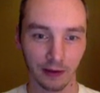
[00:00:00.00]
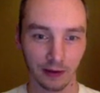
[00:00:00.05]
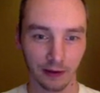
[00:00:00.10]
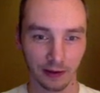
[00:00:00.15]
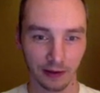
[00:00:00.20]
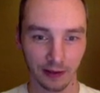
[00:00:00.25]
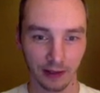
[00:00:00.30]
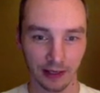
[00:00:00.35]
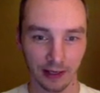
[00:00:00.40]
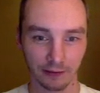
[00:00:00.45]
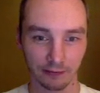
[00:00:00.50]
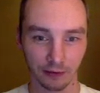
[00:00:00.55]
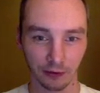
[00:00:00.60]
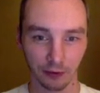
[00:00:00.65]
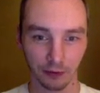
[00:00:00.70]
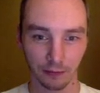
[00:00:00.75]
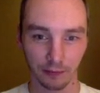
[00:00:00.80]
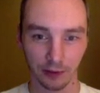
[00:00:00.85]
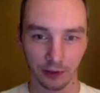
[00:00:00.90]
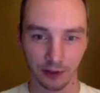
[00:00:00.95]
I have to
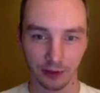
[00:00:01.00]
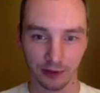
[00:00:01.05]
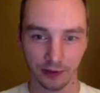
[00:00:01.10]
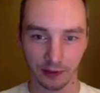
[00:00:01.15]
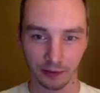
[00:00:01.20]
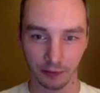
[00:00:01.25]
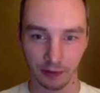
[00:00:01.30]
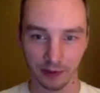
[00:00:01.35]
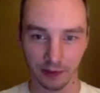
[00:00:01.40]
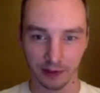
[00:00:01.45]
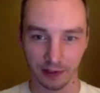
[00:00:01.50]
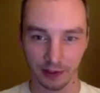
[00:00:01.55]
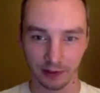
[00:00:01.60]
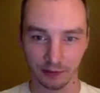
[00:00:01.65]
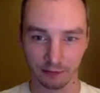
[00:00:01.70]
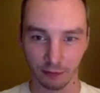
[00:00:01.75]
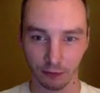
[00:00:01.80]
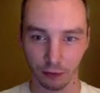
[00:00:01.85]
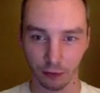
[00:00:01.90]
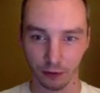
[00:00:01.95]
because otherwise it doesn't
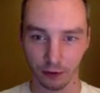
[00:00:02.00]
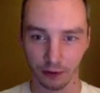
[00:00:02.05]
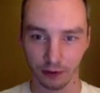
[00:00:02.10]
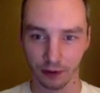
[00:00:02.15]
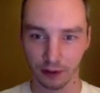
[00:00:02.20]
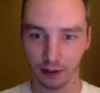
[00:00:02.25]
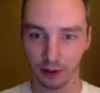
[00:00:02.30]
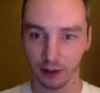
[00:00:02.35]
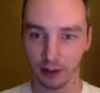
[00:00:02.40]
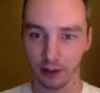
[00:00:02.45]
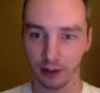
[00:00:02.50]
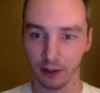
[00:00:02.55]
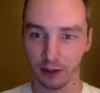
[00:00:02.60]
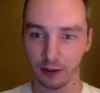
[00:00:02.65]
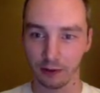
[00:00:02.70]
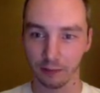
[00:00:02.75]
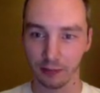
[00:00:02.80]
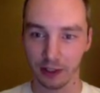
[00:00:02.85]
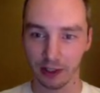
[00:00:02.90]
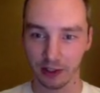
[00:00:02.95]
record.
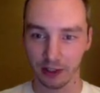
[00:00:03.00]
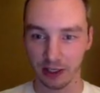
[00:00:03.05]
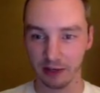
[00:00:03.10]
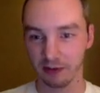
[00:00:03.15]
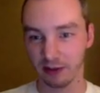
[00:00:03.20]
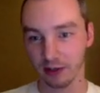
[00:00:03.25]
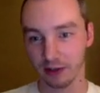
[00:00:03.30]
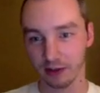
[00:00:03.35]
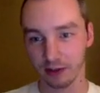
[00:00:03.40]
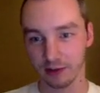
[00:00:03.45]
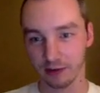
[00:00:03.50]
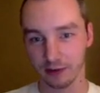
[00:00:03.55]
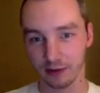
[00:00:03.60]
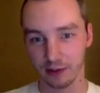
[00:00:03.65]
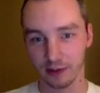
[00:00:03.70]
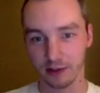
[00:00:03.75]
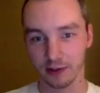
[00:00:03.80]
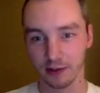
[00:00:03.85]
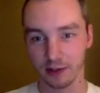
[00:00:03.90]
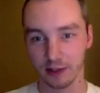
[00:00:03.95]
But actually, even at this
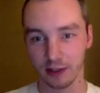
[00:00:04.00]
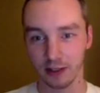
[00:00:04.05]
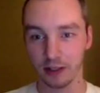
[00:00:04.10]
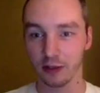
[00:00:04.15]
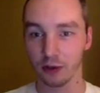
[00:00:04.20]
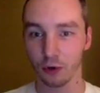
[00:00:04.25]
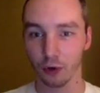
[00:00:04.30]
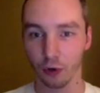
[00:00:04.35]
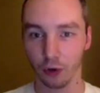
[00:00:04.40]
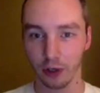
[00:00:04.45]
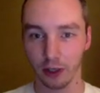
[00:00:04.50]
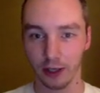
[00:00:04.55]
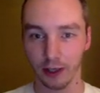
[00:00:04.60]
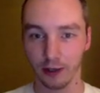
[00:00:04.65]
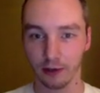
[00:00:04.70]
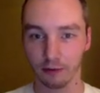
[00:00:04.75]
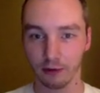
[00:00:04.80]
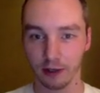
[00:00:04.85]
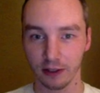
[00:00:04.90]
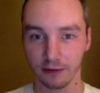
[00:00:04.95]
is the annoying
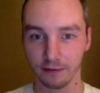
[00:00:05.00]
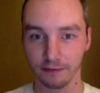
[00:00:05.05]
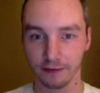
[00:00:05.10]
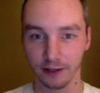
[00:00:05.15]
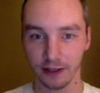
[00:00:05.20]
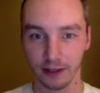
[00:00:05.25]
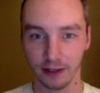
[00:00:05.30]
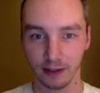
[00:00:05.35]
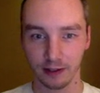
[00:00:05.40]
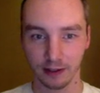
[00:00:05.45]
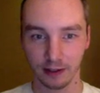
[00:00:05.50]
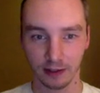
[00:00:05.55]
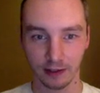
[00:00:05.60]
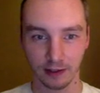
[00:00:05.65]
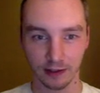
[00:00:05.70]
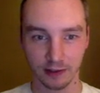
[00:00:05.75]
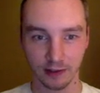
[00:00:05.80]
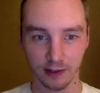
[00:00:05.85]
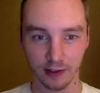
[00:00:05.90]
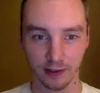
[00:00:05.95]
rate of fire, like that it
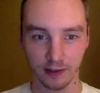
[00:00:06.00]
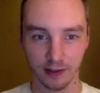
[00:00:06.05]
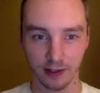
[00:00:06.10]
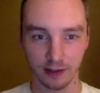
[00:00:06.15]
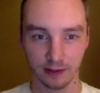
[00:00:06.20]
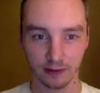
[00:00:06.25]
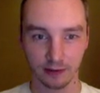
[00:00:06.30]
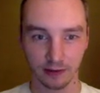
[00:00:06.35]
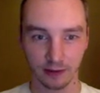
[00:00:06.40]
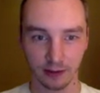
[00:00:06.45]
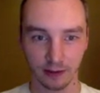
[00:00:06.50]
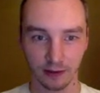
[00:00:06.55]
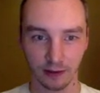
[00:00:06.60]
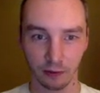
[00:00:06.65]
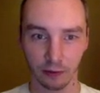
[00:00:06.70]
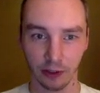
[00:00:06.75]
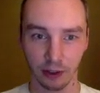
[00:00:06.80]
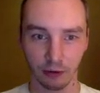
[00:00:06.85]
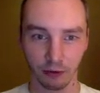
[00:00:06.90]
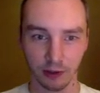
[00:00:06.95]
starts at. And I think we'll
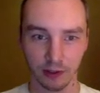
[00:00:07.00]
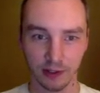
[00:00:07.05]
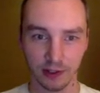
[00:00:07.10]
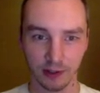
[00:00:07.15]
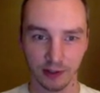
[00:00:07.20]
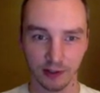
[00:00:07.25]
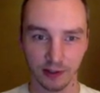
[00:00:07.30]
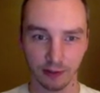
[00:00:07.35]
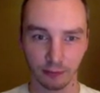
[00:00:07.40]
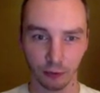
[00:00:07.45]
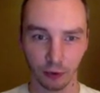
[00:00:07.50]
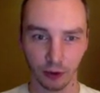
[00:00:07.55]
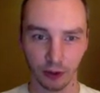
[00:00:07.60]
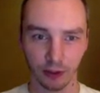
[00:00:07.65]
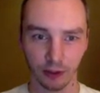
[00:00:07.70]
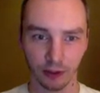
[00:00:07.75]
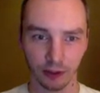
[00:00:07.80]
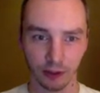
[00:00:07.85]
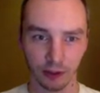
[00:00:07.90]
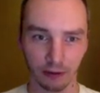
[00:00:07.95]
increase this at some point.
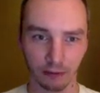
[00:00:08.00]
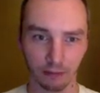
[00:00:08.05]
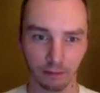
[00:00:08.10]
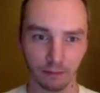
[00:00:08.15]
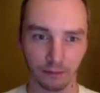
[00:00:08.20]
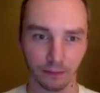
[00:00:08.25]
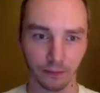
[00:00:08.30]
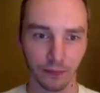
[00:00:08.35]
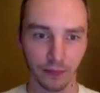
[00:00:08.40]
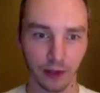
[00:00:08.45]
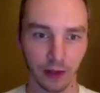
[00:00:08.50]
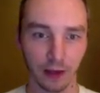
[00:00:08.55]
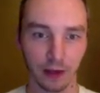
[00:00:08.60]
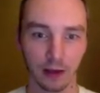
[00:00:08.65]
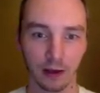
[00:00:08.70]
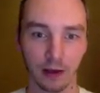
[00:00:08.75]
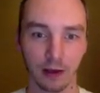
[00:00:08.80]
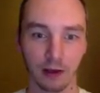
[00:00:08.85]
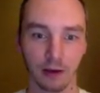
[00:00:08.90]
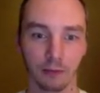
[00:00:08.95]

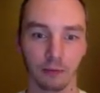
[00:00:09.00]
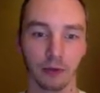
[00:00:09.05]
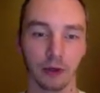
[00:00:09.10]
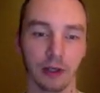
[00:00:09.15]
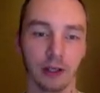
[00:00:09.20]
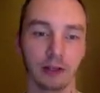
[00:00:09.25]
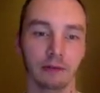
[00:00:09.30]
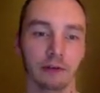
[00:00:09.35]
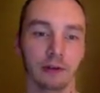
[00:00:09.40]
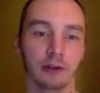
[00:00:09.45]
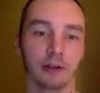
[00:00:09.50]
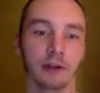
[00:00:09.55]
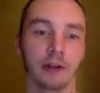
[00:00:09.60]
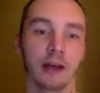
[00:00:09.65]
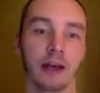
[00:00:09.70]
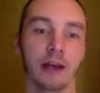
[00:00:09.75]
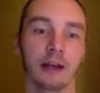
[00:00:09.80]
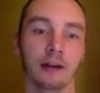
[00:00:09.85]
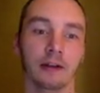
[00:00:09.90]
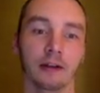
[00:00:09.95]
But even
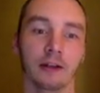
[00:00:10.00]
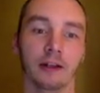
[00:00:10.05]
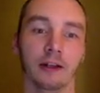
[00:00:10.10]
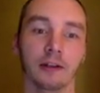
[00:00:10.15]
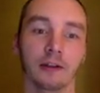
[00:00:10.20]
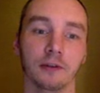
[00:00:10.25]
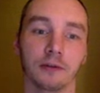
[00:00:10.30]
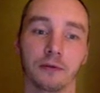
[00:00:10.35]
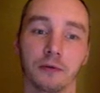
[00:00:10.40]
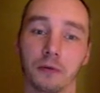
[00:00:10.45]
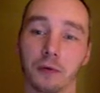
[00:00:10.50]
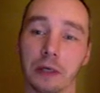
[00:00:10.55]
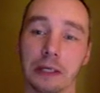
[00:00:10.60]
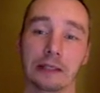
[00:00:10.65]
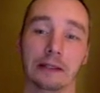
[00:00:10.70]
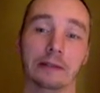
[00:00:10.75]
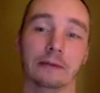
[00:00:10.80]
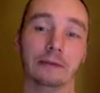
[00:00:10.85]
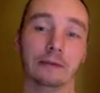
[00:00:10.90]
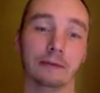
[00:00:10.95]
then, it's quite
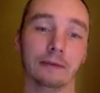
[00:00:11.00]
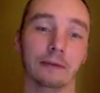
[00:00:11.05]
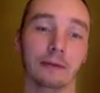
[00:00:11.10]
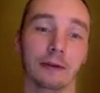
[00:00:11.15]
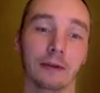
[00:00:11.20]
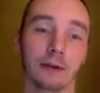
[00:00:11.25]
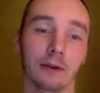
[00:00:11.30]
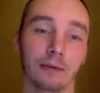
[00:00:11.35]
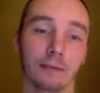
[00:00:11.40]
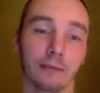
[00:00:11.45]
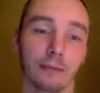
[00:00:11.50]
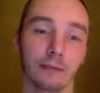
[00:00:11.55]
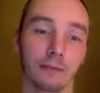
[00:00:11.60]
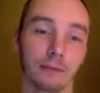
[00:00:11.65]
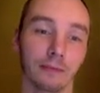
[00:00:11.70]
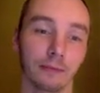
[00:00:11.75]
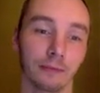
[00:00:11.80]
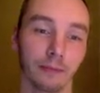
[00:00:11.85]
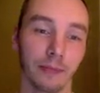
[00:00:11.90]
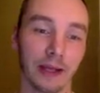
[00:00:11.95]
a lot
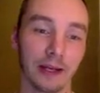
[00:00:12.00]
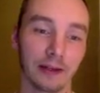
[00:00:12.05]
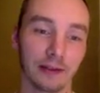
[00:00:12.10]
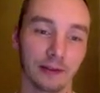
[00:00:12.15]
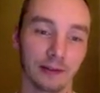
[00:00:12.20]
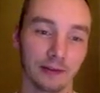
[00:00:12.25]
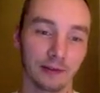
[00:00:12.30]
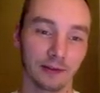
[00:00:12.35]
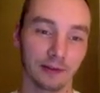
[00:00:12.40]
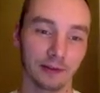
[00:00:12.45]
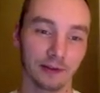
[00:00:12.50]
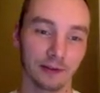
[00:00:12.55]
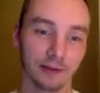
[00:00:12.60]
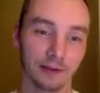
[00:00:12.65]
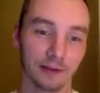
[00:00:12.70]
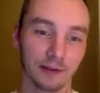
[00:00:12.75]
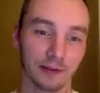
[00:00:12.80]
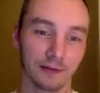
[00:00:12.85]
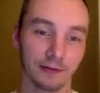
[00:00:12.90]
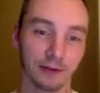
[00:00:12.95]
better.
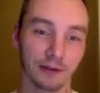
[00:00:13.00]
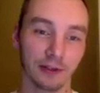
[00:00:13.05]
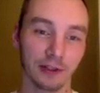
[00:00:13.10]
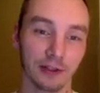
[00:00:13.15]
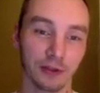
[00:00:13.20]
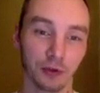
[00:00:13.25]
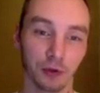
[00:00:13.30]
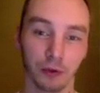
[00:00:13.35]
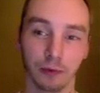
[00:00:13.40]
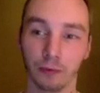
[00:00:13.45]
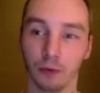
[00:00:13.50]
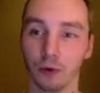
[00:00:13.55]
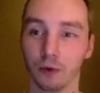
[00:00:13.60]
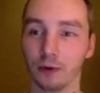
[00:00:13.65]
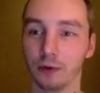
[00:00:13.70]
Just feels like it's doing more.